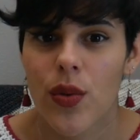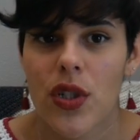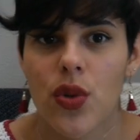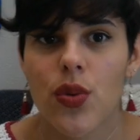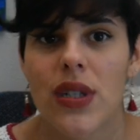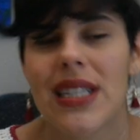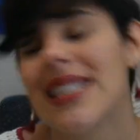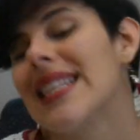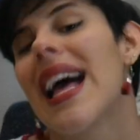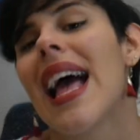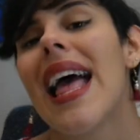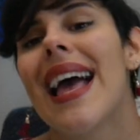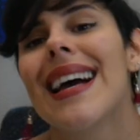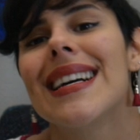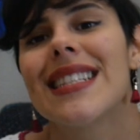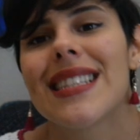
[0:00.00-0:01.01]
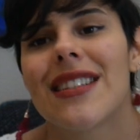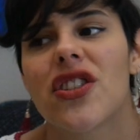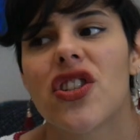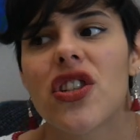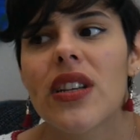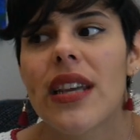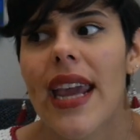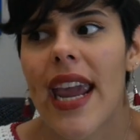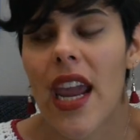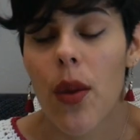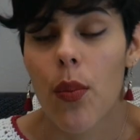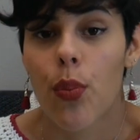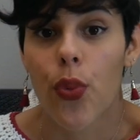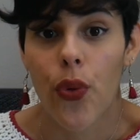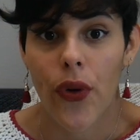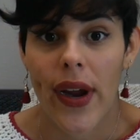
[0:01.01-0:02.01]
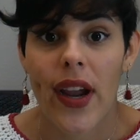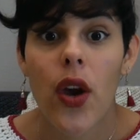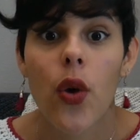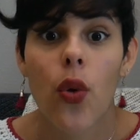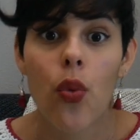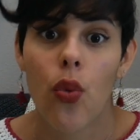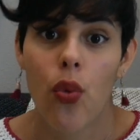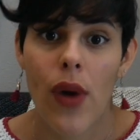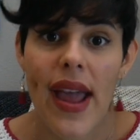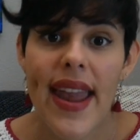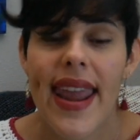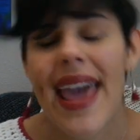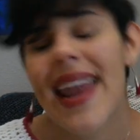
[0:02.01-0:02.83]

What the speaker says: which was essentially a brick red.